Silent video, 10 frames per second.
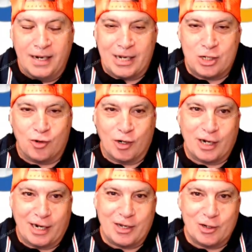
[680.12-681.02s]

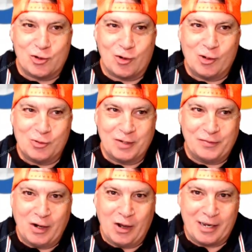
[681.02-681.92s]
electronically
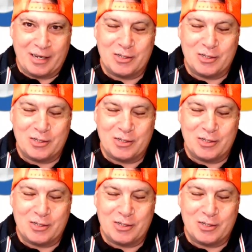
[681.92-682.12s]
controlled, if you like,